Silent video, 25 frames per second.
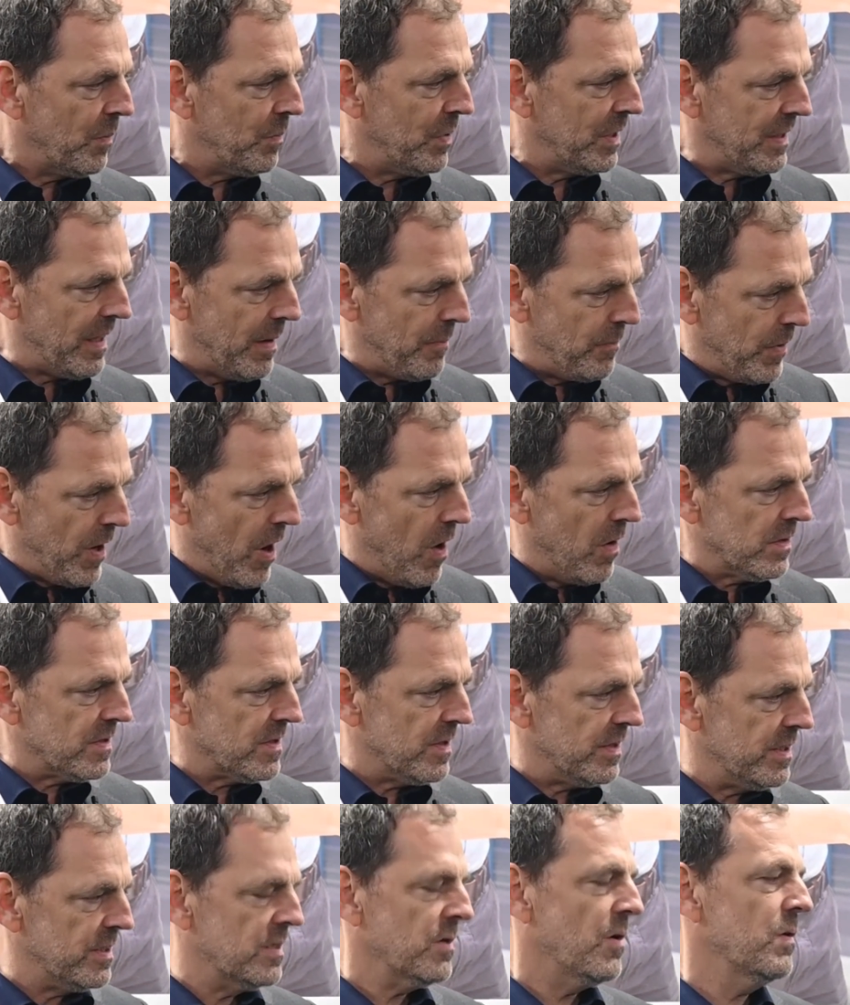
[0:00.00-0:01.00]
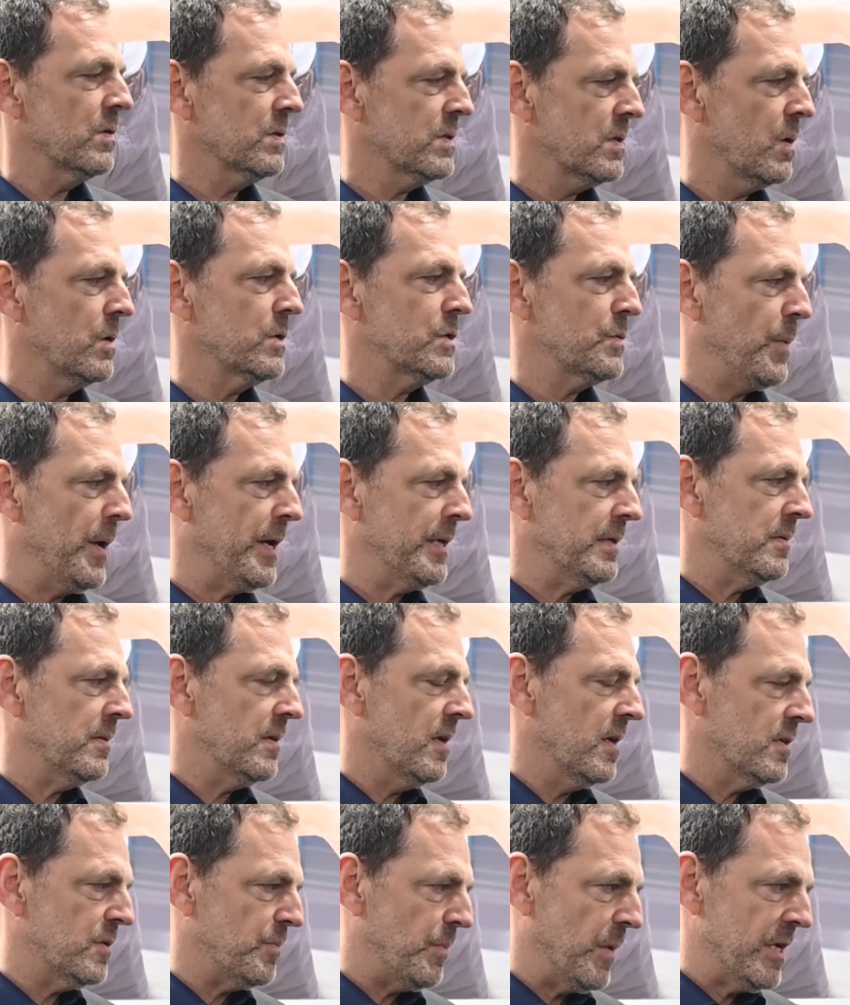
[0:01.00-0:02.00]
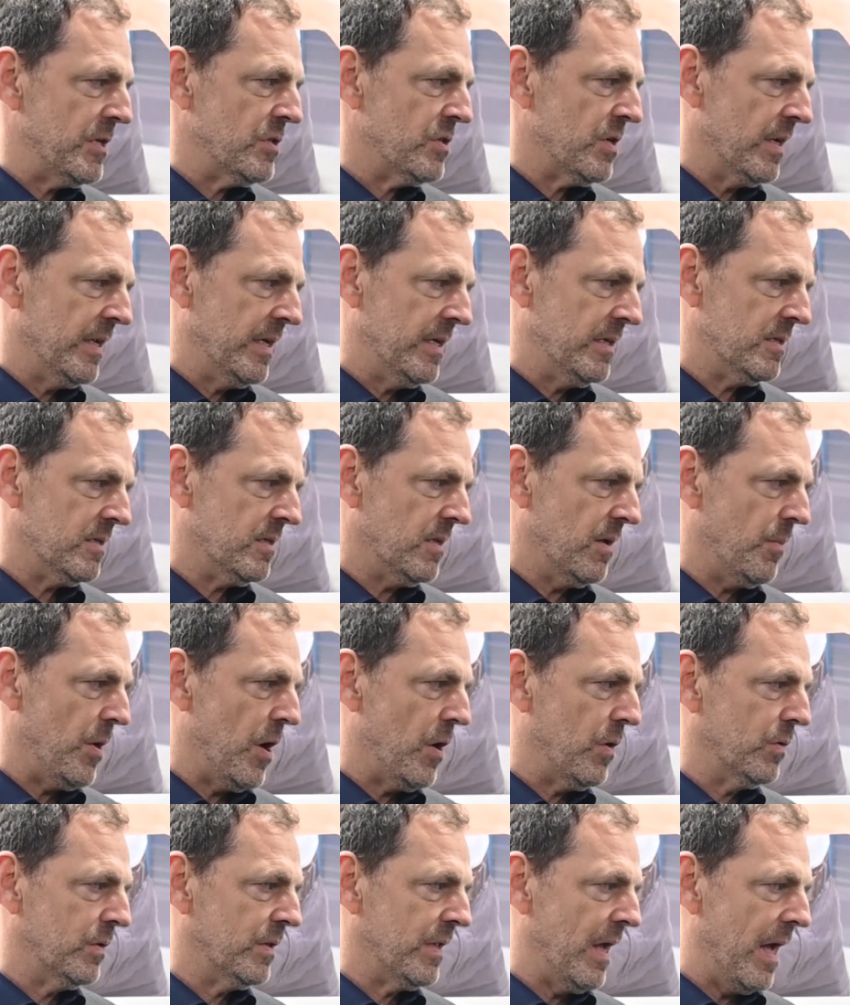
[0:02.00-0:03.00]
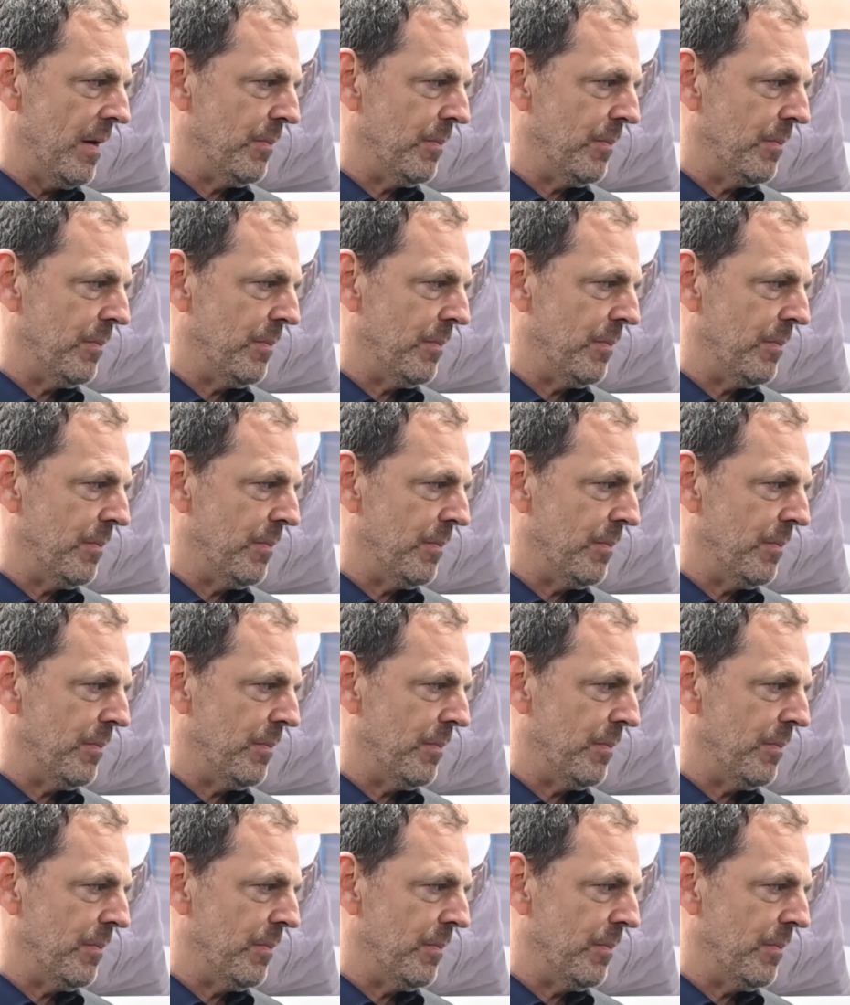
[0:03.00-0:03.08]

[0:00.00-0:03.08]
but that Blaser is also a specialist about